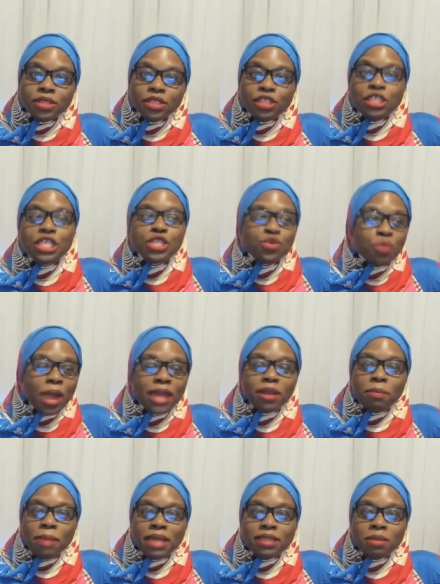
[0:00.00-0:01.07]
She's right
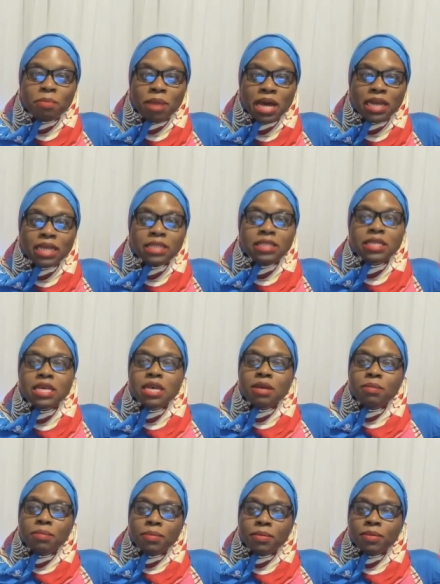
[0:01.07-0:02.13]
about the bonnets.
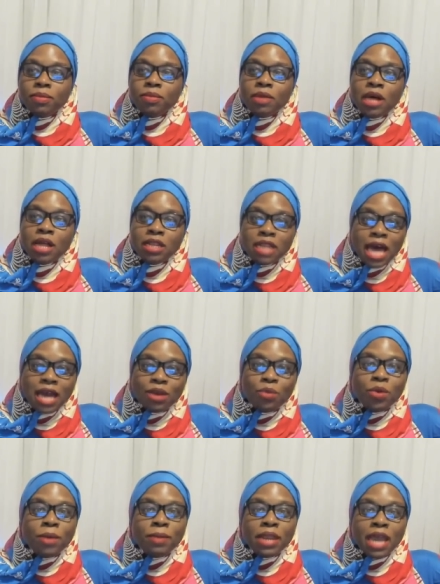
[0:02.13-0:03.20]
A lot of
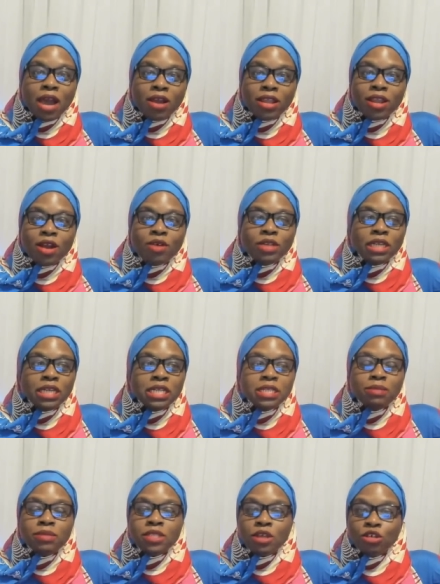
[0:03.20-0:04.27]
women out here on
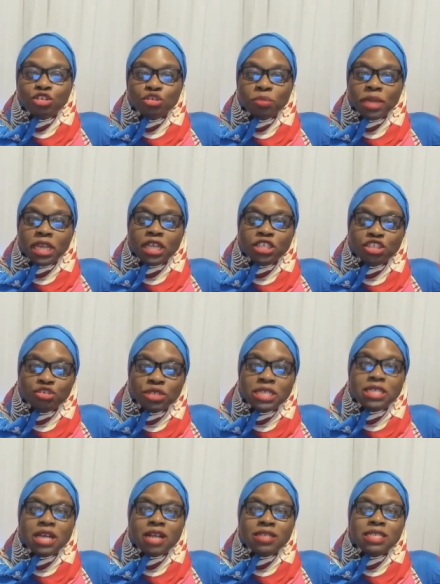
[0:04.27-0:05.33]
these social media
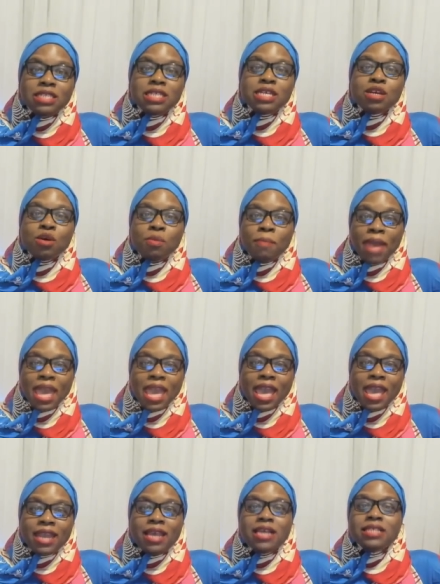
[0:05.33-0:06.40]
streets are still
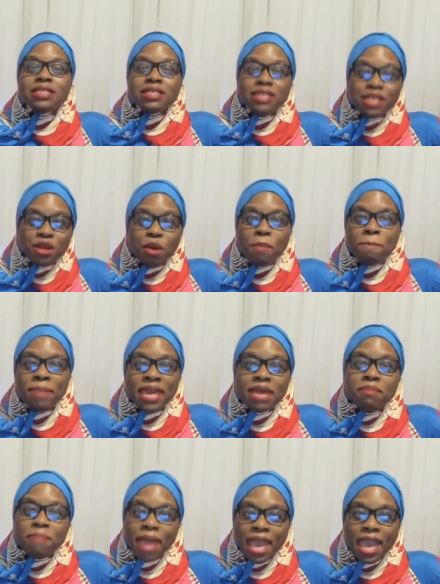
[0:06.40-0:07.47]
mad, still
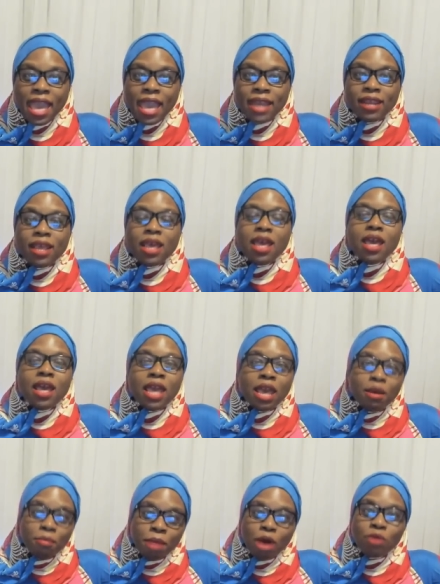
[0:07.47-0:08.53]
big mad
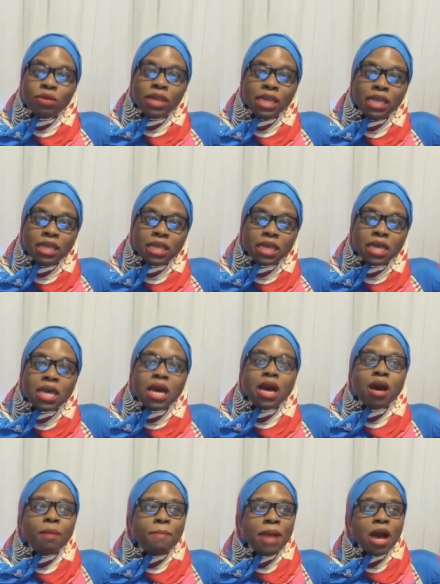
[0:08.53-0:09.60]
at Monique
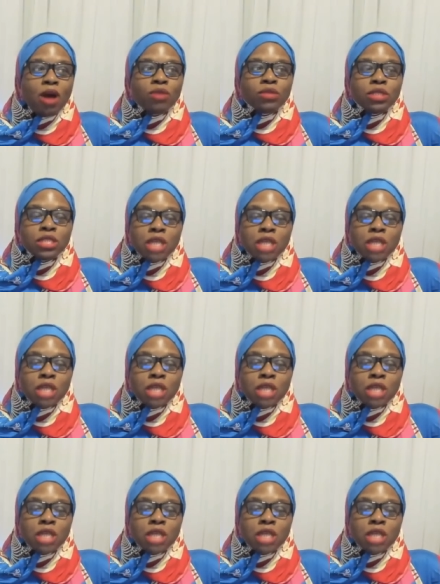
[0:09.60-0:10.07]
about